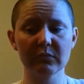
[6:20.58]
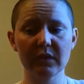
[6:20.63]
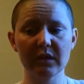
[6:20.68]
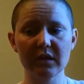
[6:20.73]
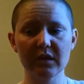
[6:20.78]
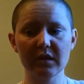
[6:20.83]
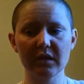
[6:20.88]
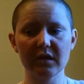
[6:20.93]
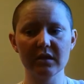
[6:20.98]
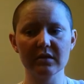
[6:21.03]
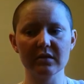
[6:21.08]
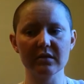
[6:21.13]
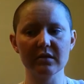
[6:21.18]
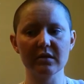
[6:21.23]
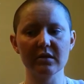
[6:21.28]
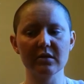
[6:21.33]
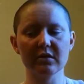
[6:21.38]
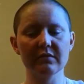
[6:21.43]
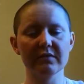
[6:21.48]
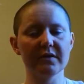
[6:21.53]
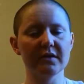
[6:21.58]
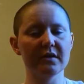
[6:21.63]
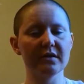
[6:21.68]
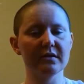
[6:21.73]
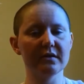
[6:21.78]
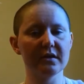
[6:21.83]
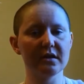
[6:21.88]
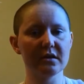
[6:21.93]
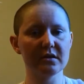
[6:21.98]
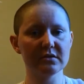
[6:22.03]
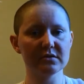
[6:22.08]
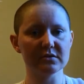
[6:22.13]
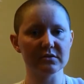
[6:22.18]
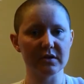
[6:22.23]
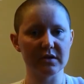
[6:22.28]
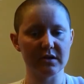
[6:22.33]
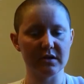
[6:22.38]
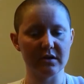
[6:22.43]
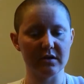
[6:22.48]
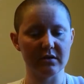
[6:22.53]
can't think of anything else
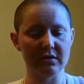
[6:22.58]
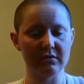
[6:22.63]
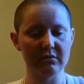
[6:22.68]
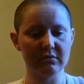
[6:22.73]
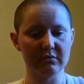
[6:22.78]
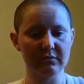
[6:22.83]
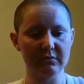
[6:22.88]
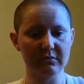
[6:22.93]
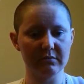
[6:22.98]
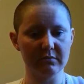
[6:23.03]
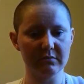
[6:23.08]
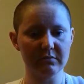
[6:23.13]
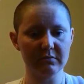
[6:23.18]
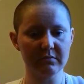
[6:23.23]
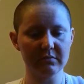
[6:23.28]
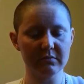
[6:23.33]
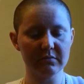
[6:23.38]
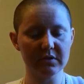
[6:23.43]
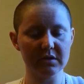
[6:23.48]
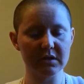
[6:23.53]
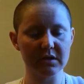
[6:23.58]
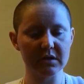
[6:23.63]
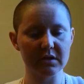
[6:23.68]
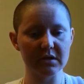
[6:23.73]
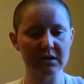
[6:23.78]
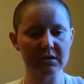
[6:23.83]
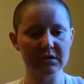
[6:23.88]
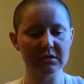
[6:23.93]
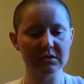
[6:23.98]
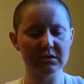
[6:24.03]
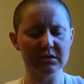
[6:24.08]
right now, but